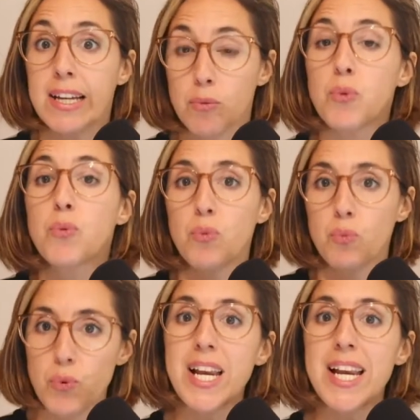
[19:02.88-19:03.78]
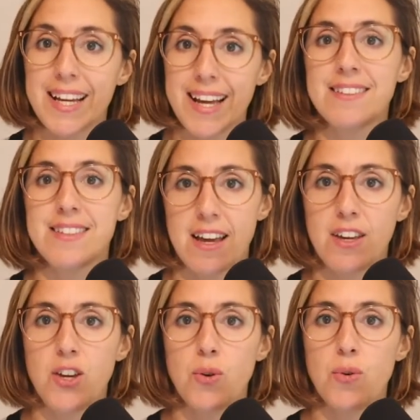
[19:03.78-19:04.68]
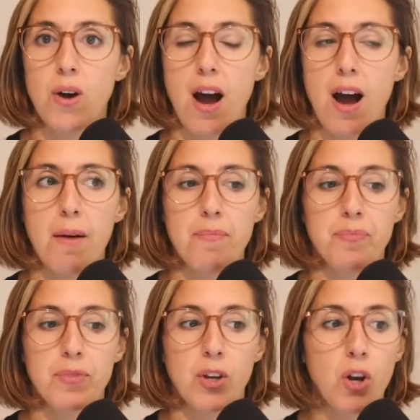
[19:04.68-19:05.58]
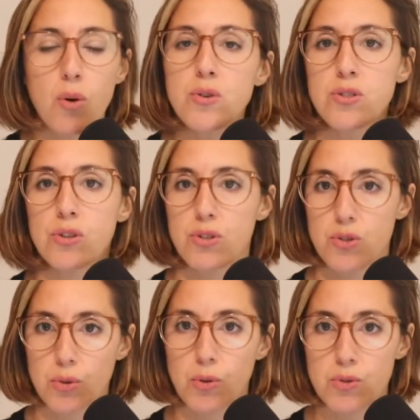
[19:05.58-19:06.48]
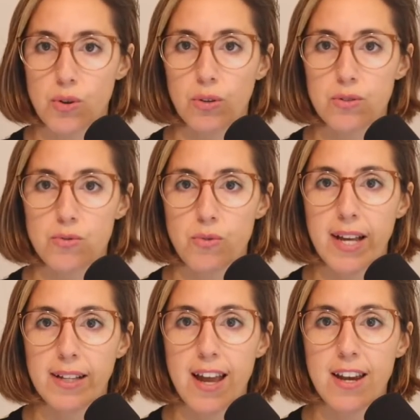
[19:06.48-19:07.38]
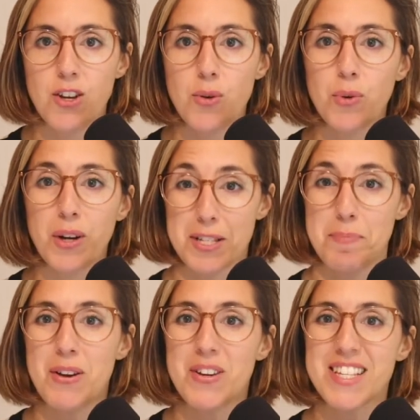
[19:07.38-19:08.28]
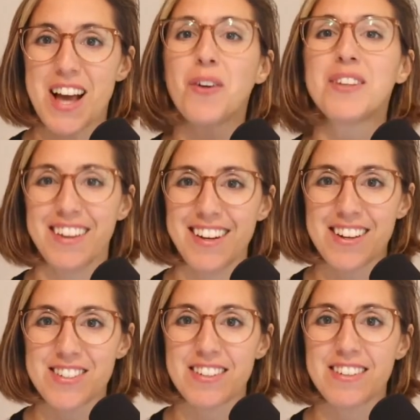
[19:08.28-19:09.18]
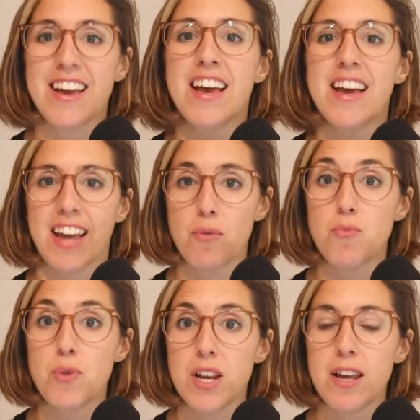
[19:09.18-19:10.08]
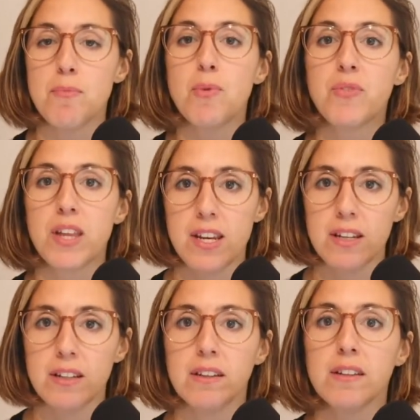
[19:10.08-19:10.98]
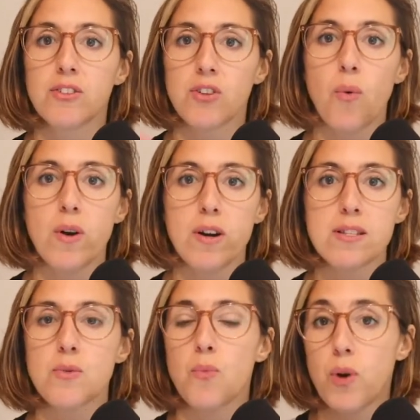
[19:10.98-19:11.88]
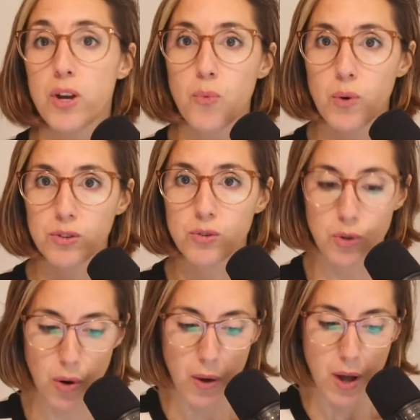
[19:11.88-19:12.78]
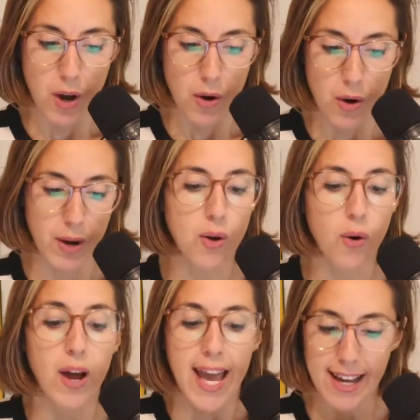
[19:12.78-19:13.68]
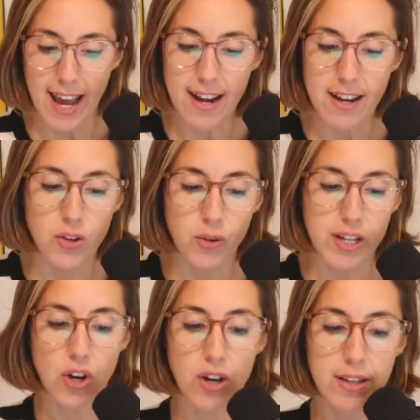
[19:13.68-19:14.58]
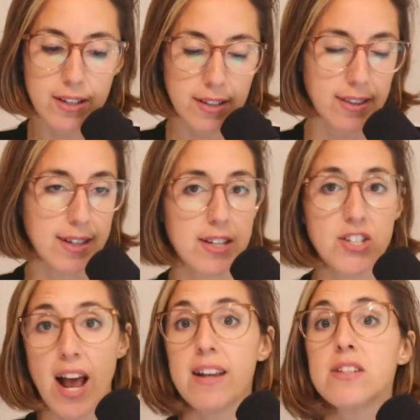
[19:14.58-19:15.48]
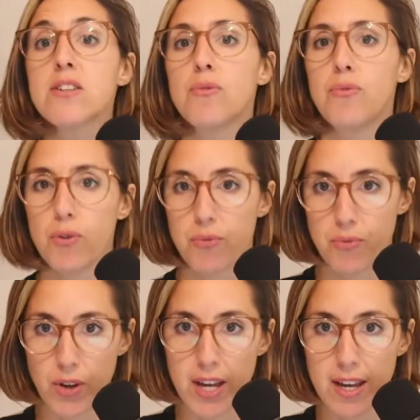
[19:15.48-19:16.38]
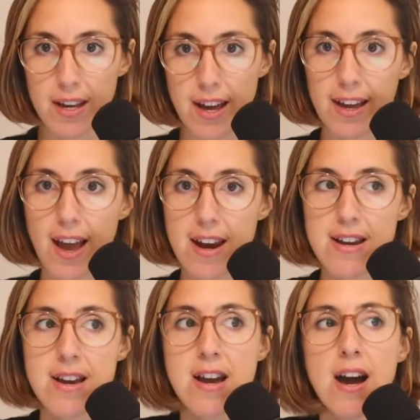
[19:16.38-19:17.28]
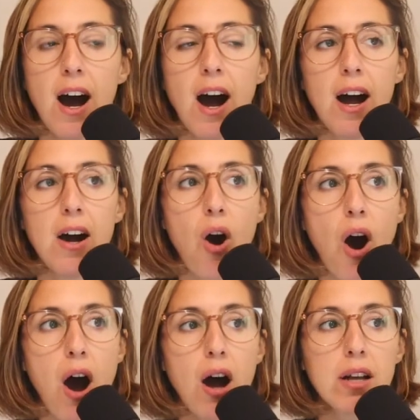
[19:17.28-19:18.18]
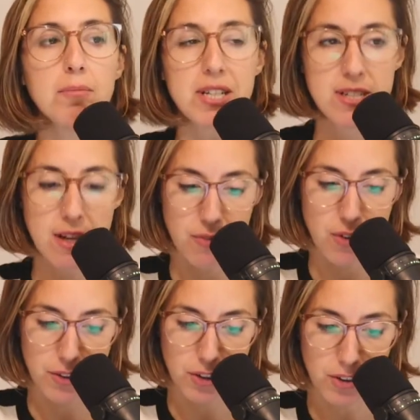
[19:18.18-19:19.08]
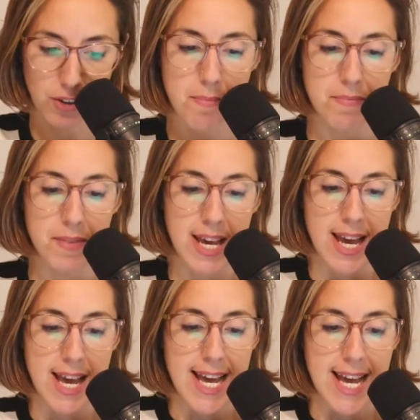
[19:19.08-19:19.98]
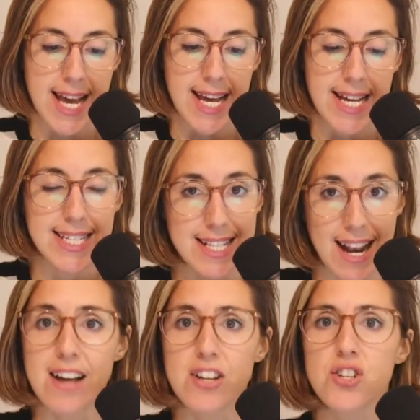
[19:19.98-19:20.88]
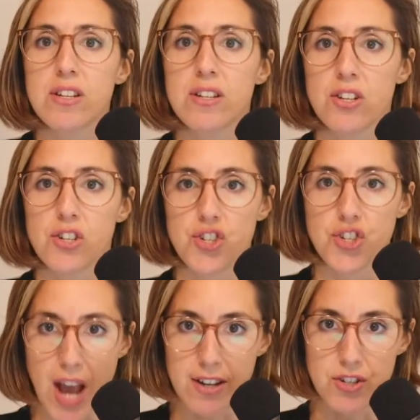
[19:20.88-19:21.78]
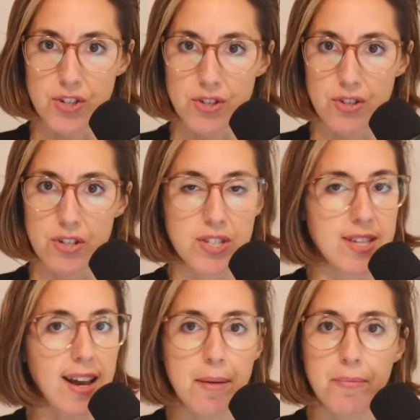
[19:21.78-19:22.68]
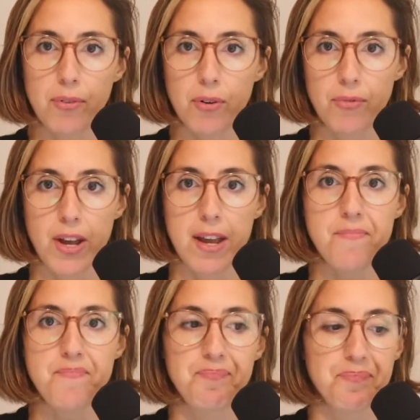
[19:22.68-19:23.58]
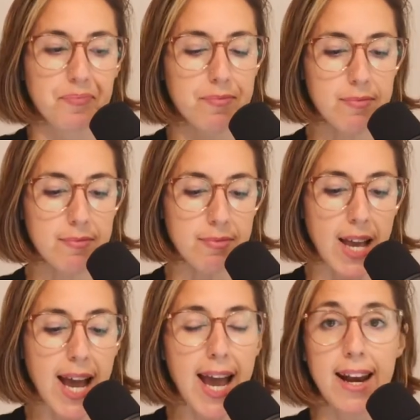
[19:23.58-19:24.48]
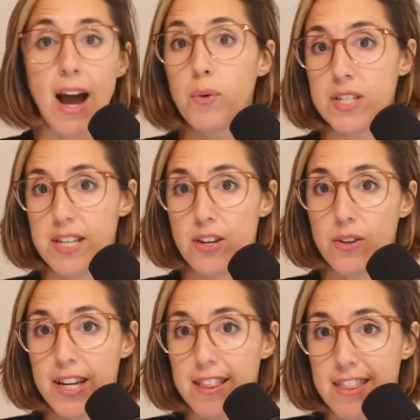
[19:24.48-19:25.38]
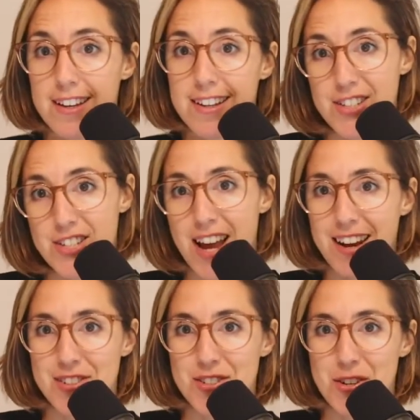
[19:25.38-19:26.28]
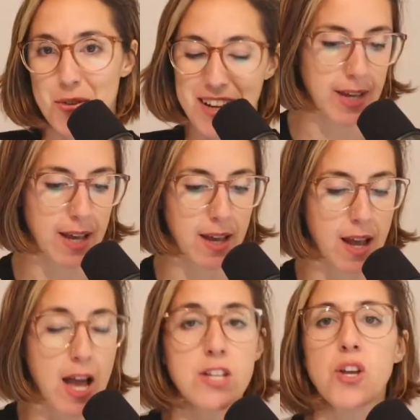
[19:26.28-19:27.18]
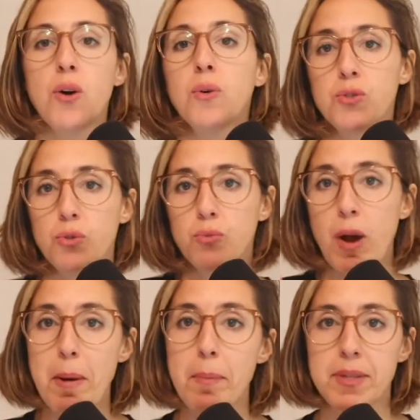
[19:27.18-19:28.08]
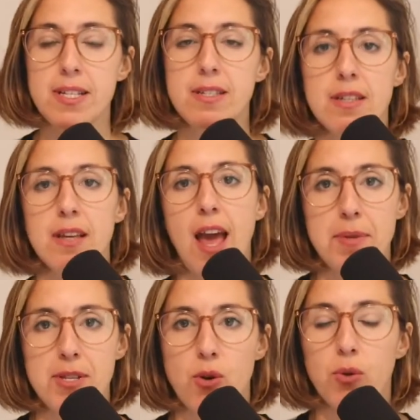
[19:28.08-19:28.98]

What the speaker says: really can take you closer to those goals, right? And you will experience how taking action can really move the needle towards where you want to go, right? So again, you can join the challenge for free again on martinaflor.com/challenge. Sign up for free and I will see you in the challenge, right? So to wrap up this episode,